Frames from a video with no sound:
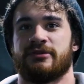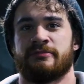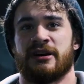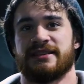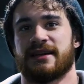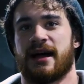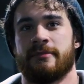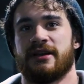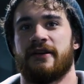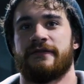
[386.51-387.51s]
a bunch of money,
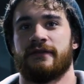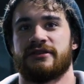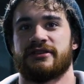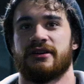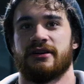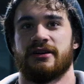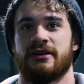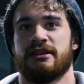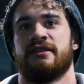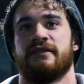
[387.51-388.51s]
time, and effort to
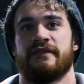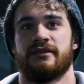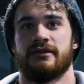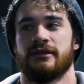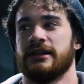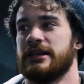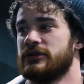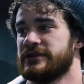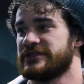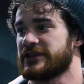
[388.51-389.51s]
getting even
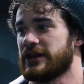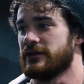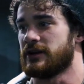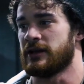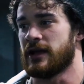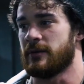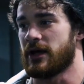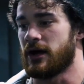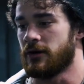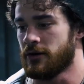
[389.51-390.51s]
leaner and skinnier than I am
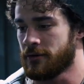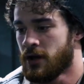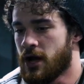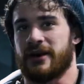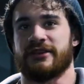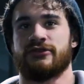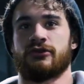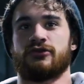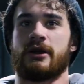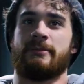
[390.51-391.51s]
now. I want to get
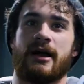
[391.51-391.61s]
220